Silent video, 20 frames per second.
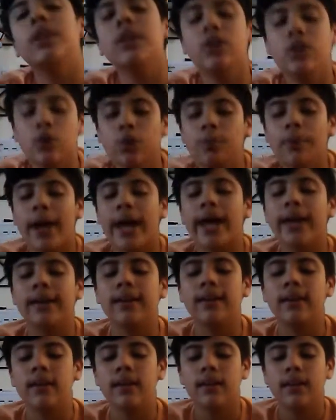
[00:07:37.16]
you have a Wii U
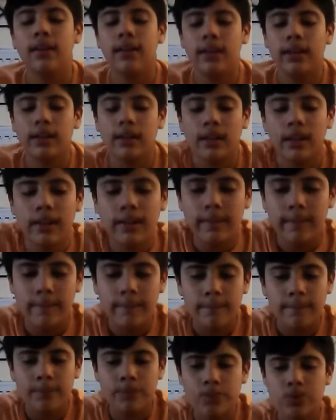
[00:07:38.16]
pad. Like,
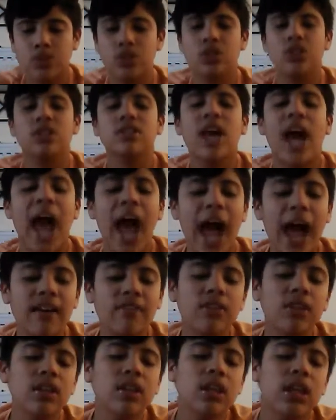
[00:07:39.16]
to just
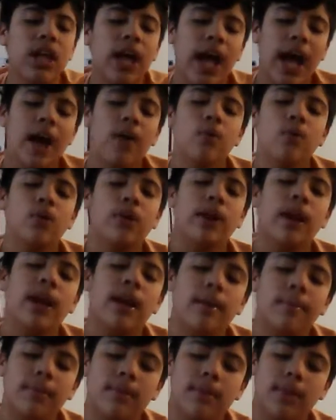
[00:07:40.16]
have it, I would
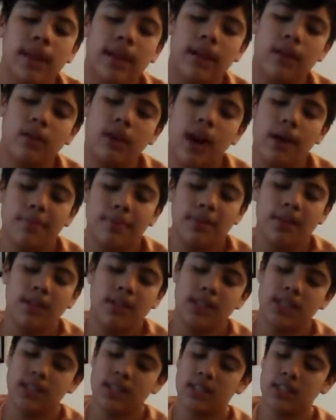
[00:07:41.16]
get, like, grab
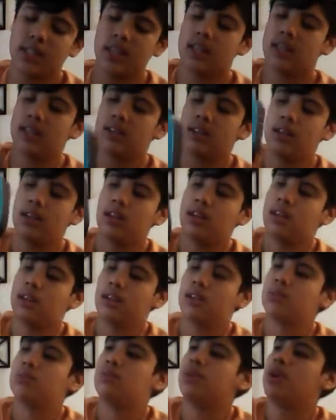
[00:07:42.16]
it. Because, like,
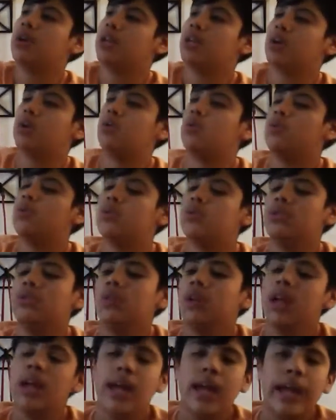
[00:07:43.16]
it's pretty
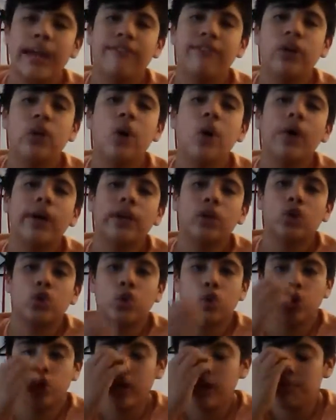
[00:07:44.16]
cool. If you go
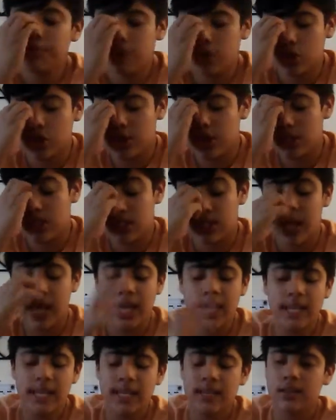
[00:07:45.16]
on trips, you can
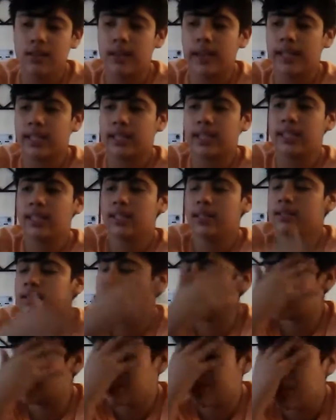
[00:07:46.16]
take it like
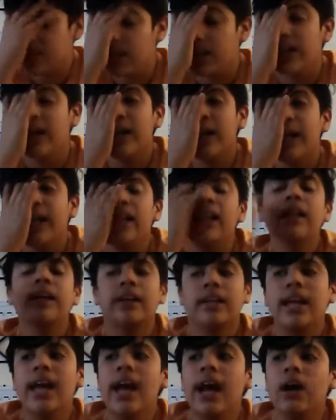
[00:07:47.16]
this.
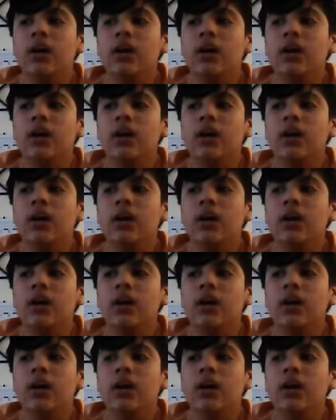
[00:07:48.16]
Like,